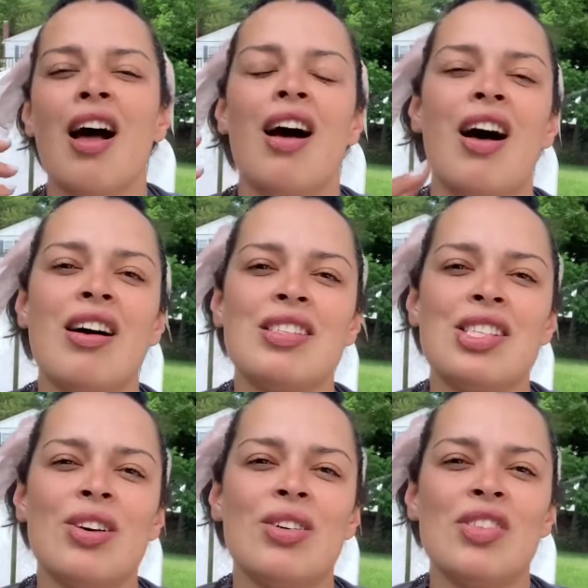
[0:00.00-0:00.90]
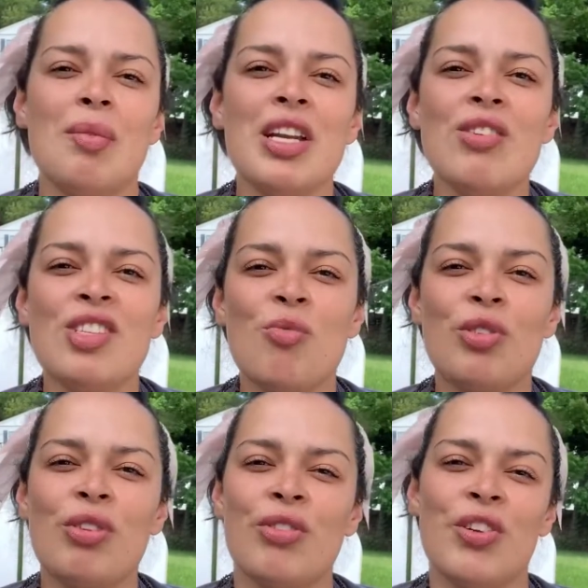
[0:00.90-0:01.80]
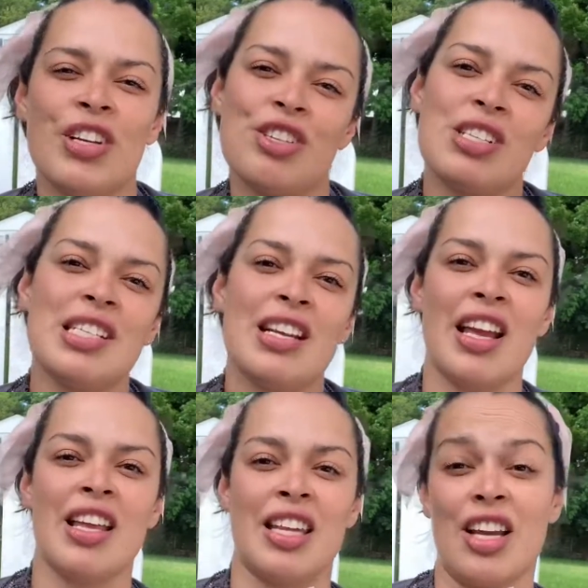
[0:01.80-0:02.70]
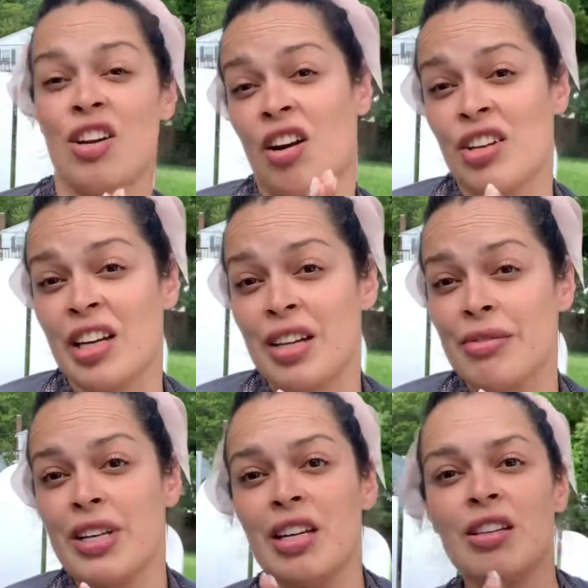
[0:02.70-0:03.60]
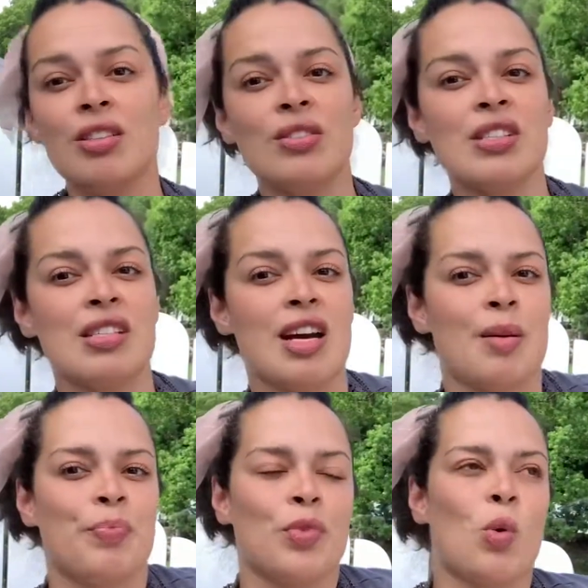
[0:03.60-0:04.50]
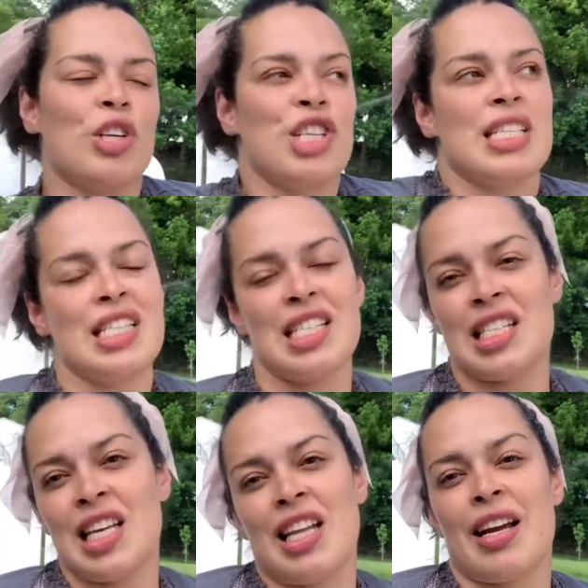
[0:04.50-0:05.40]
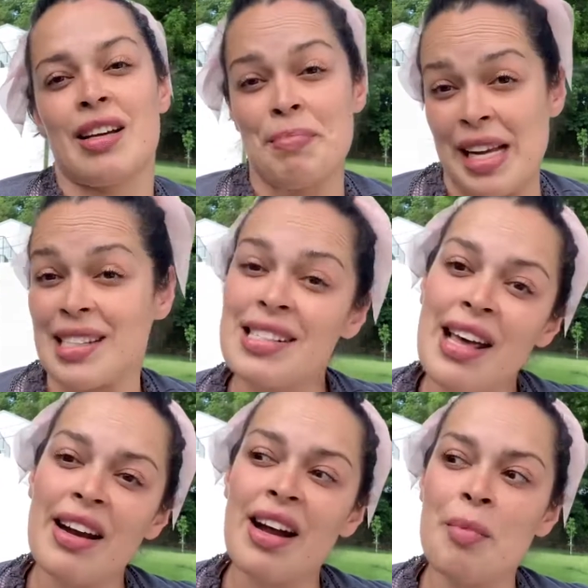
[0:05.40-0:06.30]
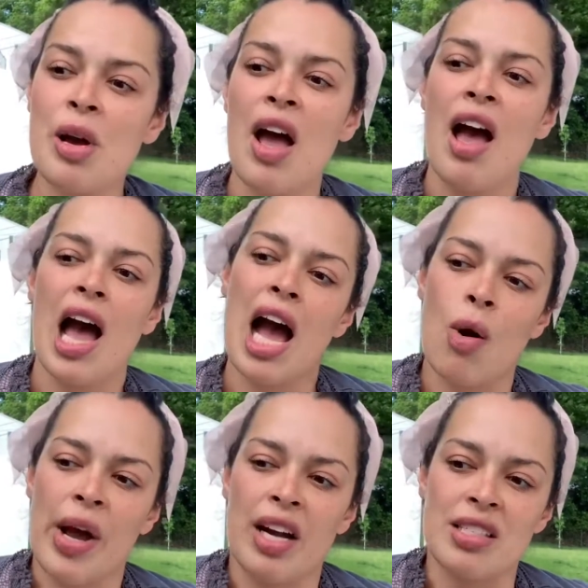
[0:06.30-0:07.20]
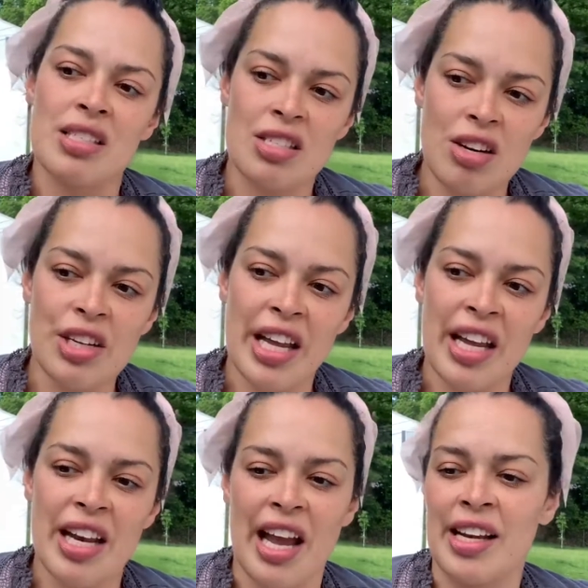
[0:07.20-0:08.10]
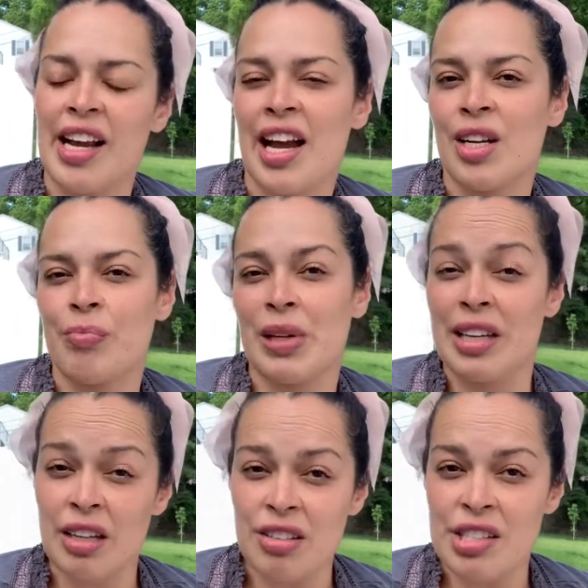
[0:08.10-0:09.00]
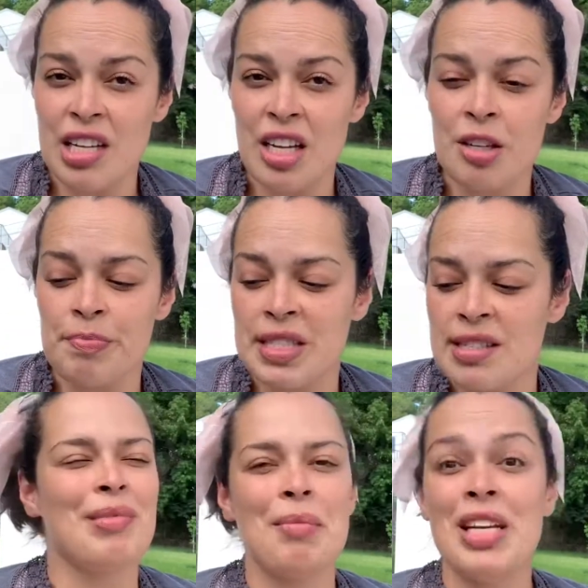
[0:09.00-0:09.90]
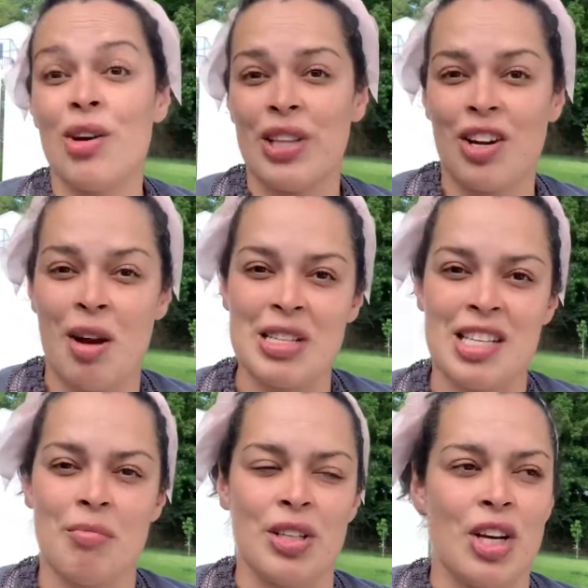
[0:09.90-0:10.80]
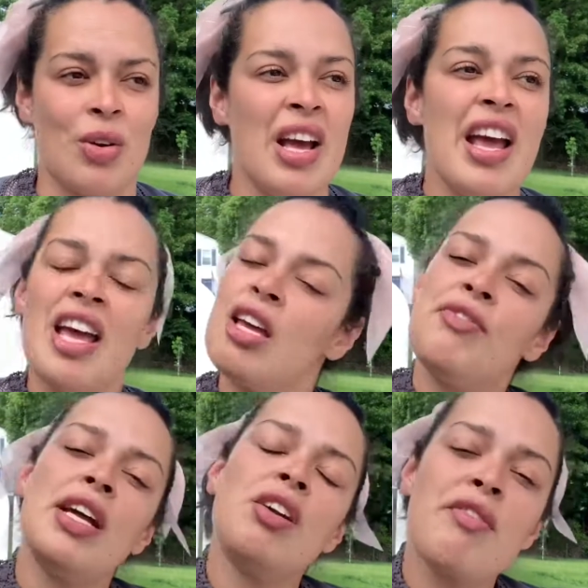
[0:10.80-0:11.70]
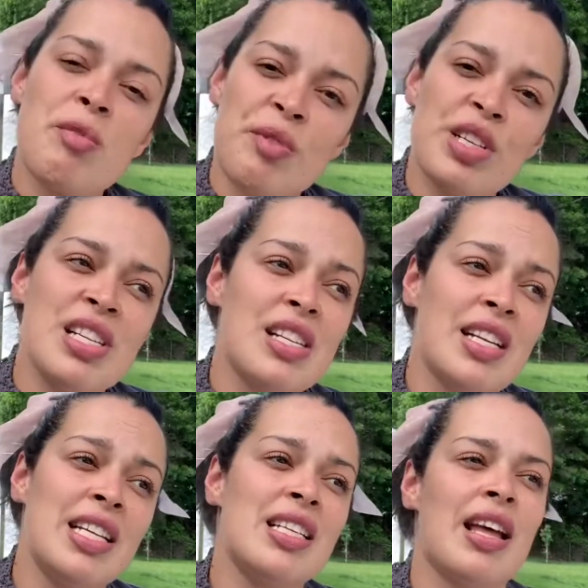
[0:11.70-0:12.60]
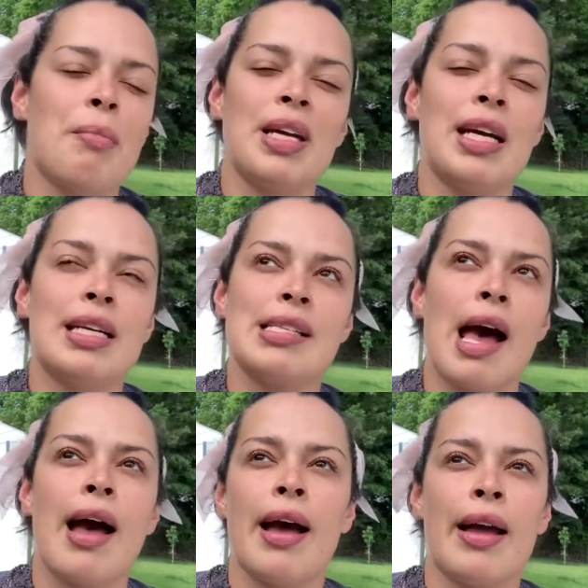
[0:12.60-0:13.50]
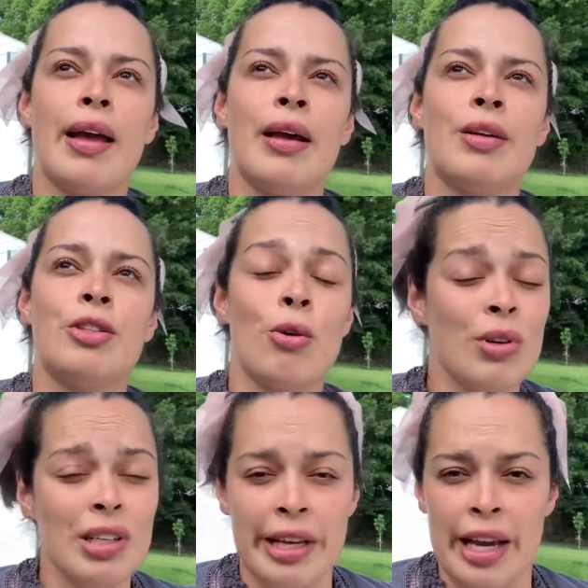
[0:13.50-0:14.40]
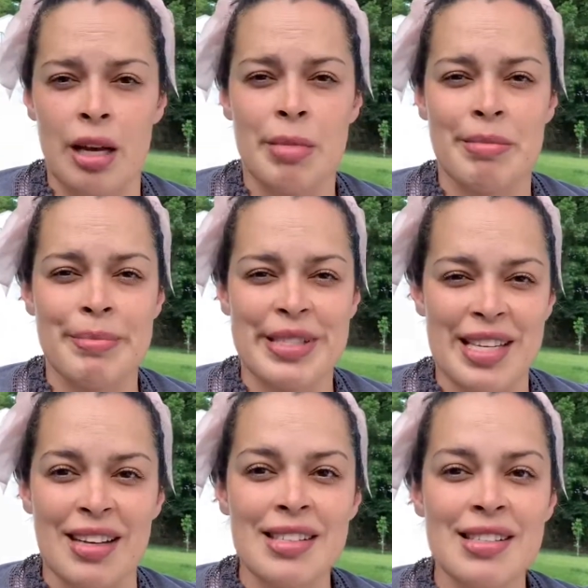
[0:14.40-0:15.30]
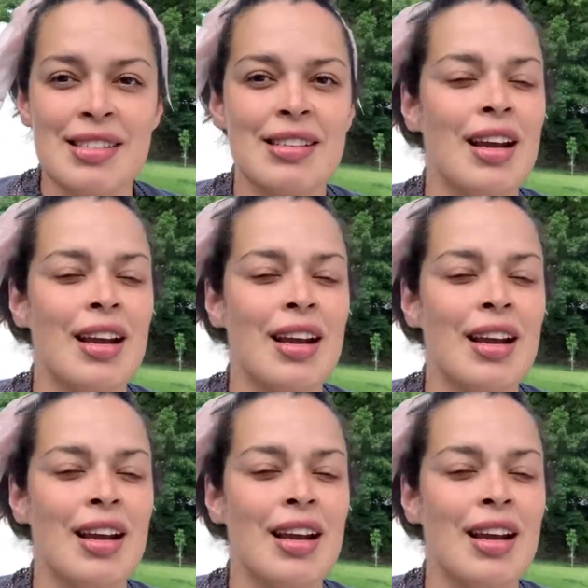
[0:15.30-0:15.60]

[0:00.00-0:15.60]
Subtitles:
Also, let me know down below if you're interested in like gardening videos, or just to see like my setup, how I got started, any kind of beginner tips. Let me know in the comments down below if any of you are into that, because I totally am. I'm obsessed.